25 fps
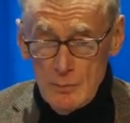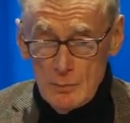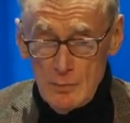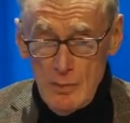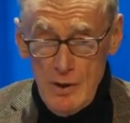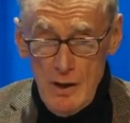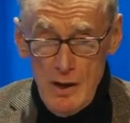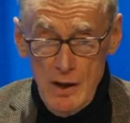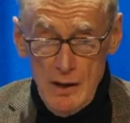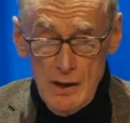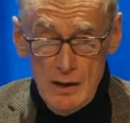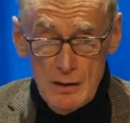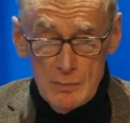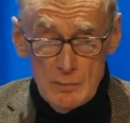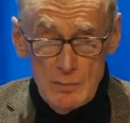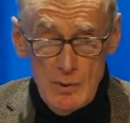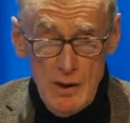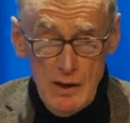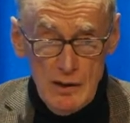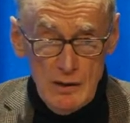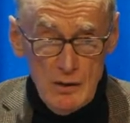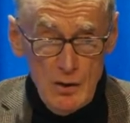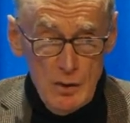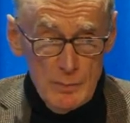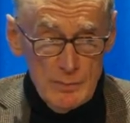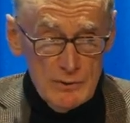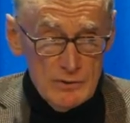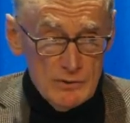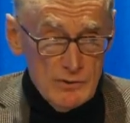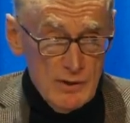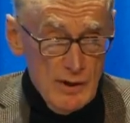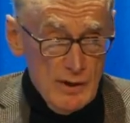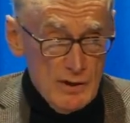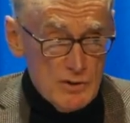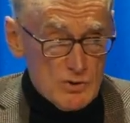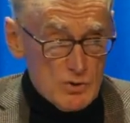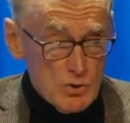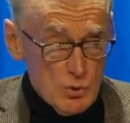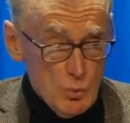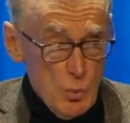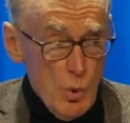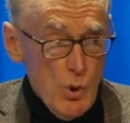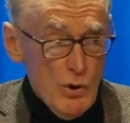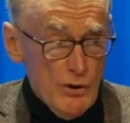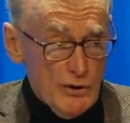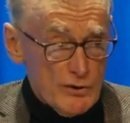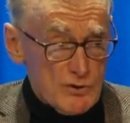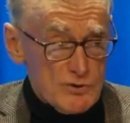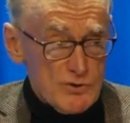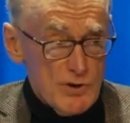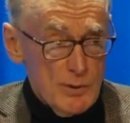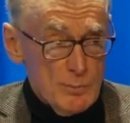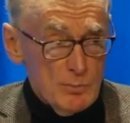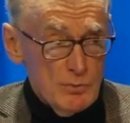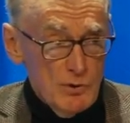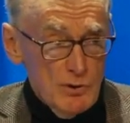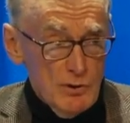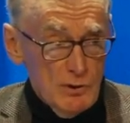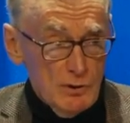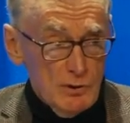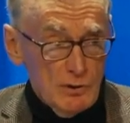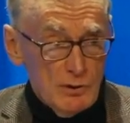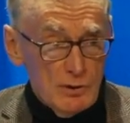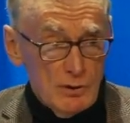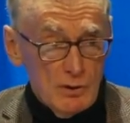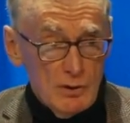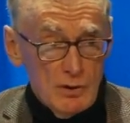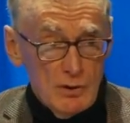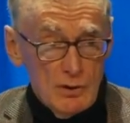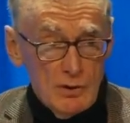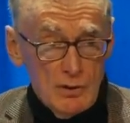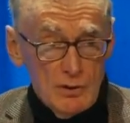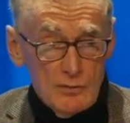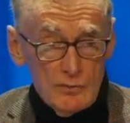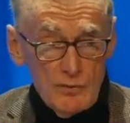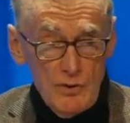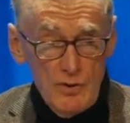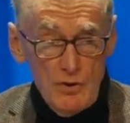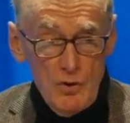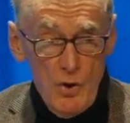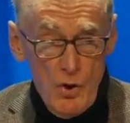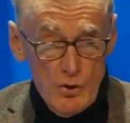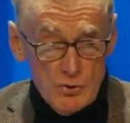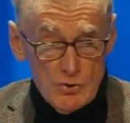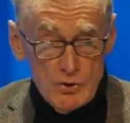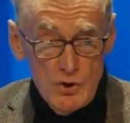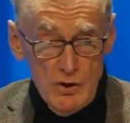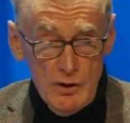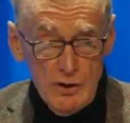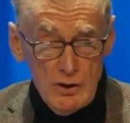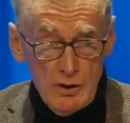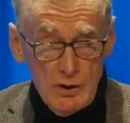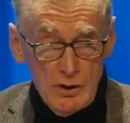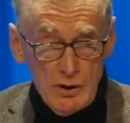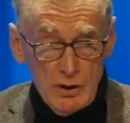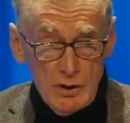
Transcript: by, by commentators who weren't accepting the logic